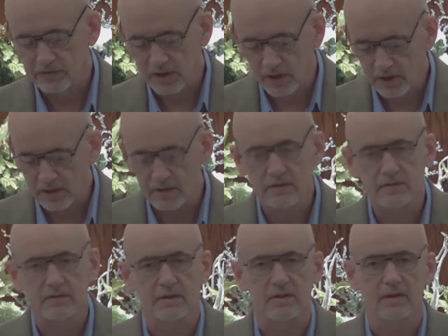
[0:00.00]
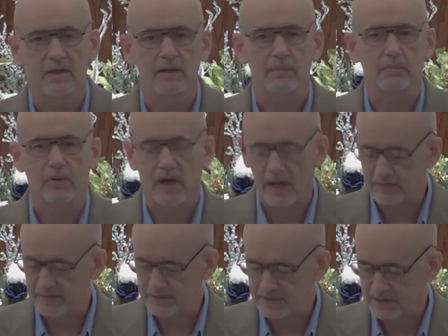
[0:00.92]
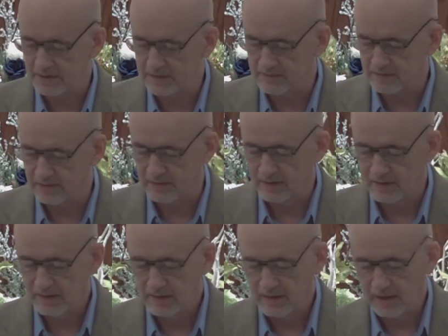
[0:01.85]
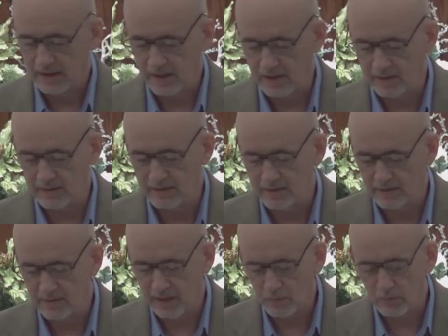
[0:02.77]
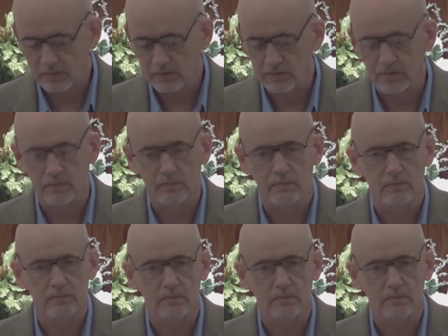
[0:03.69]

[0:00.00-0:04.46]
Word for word: tongues and prophecies and they were to